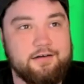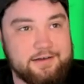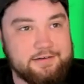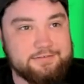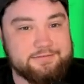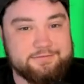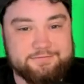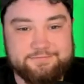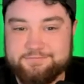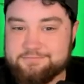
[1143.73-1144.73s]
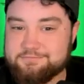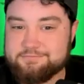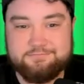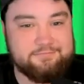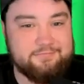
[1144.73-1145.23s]

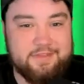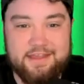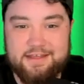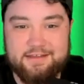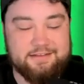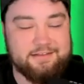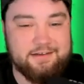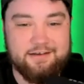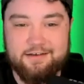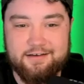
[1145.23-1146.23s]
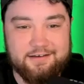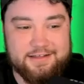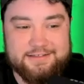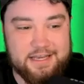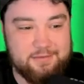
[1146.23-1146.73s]

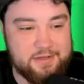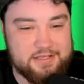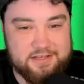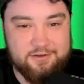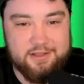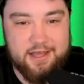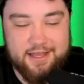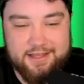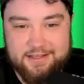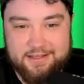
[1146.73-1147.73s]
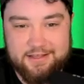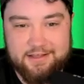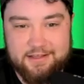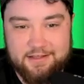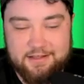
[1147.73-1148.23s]

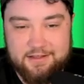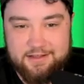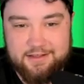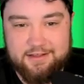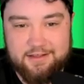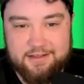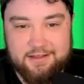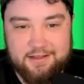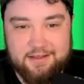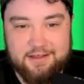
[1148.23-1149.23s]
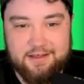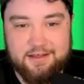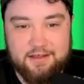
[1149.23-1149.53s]
No words are spoken by the person on screen.